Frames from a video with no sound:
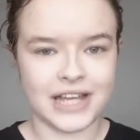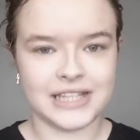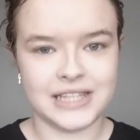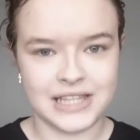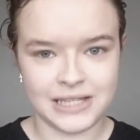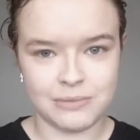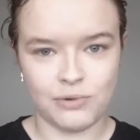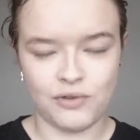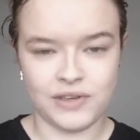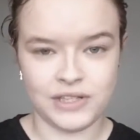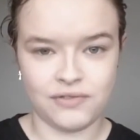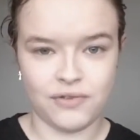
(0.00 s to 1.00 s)
collected these
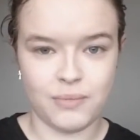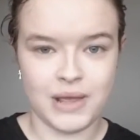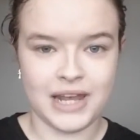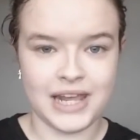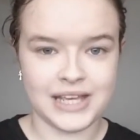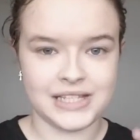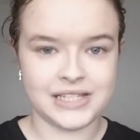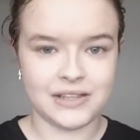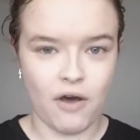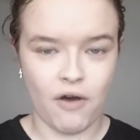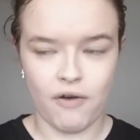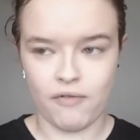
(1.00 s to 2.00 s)
movies from a list
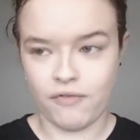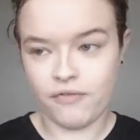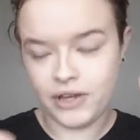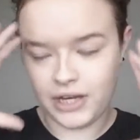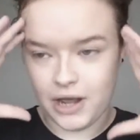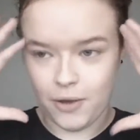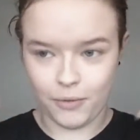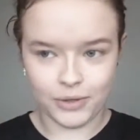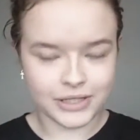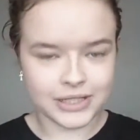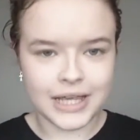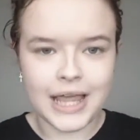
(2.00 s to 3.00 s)
of, you know,
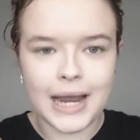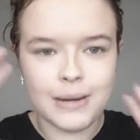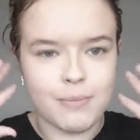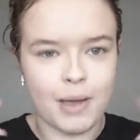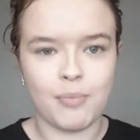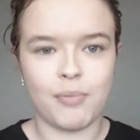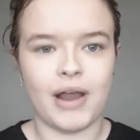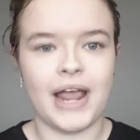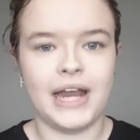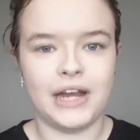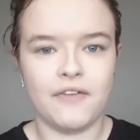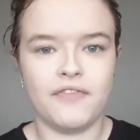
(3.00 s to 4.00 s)
in my
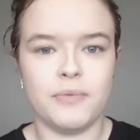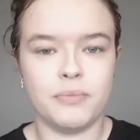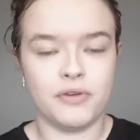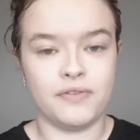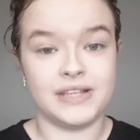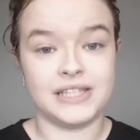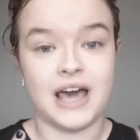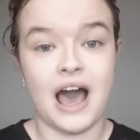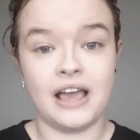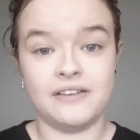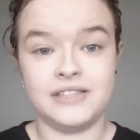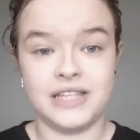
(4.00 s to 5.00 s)
brain of the movies that
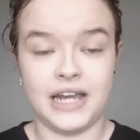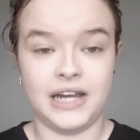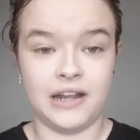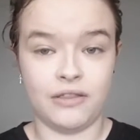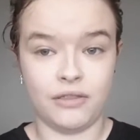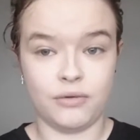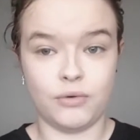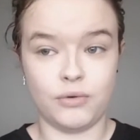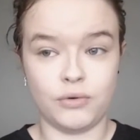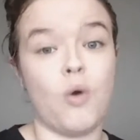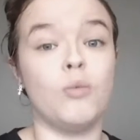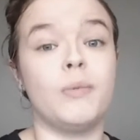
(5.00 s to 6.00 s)
I've seen and
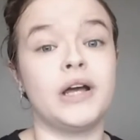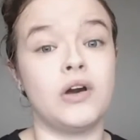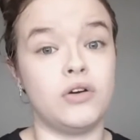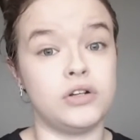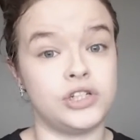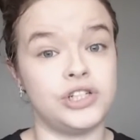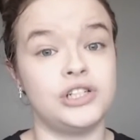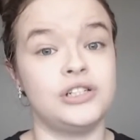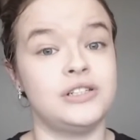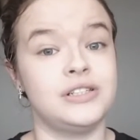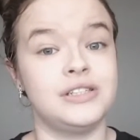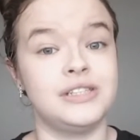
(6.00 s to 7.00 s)
thought, oh my
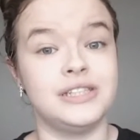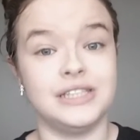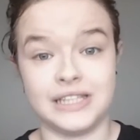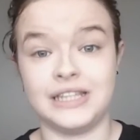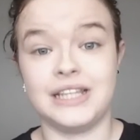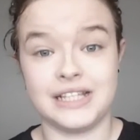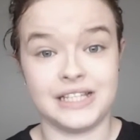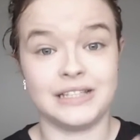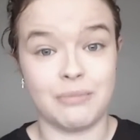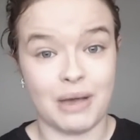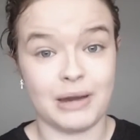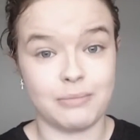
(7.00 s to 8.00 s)
gosh, this
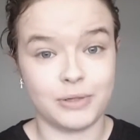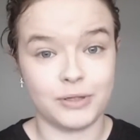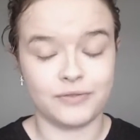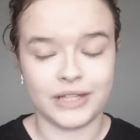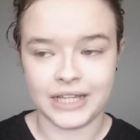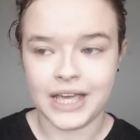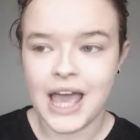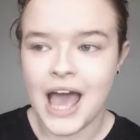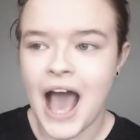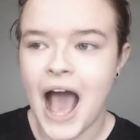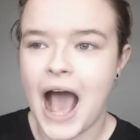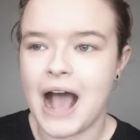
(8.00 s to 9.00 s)
is a bad movie.
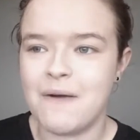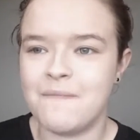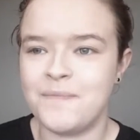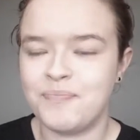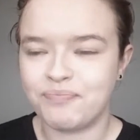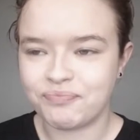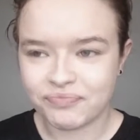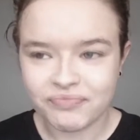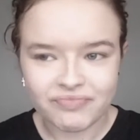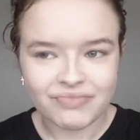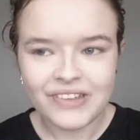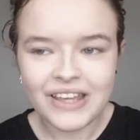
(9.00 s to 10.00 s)

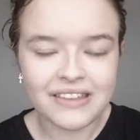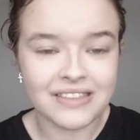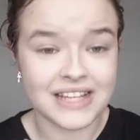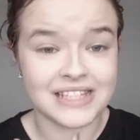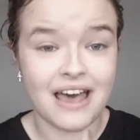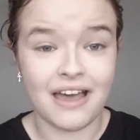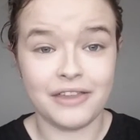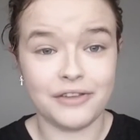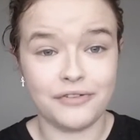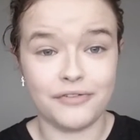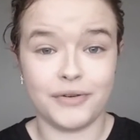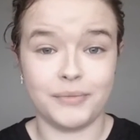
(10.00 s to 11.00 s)
That's
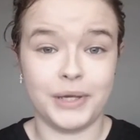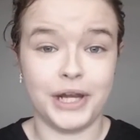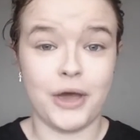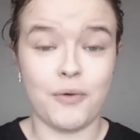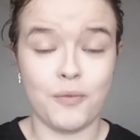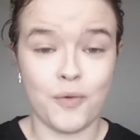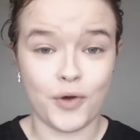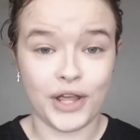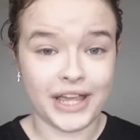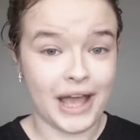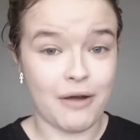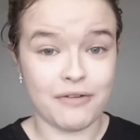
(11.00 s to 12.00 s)
either from, you know,
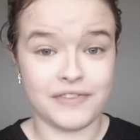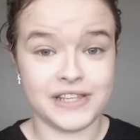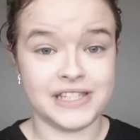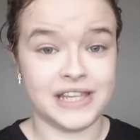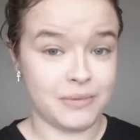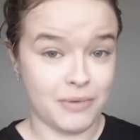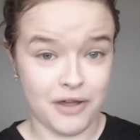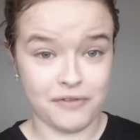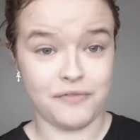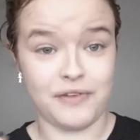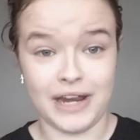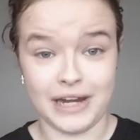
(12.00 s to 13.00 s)
walking out of the cinema
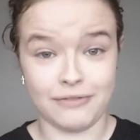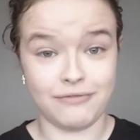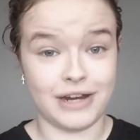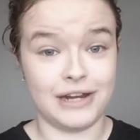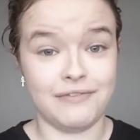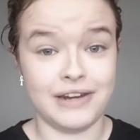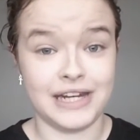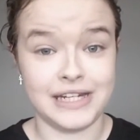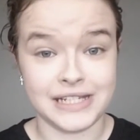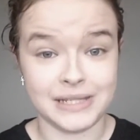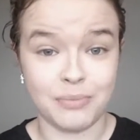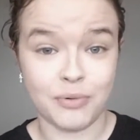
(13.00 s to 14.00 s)
and feeling really, really
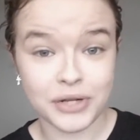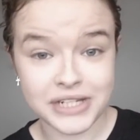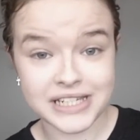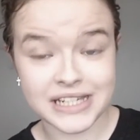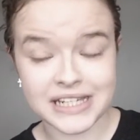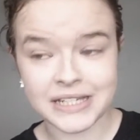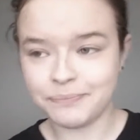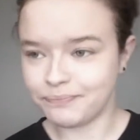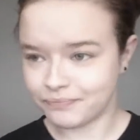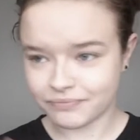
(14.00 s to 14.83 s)
disappointed,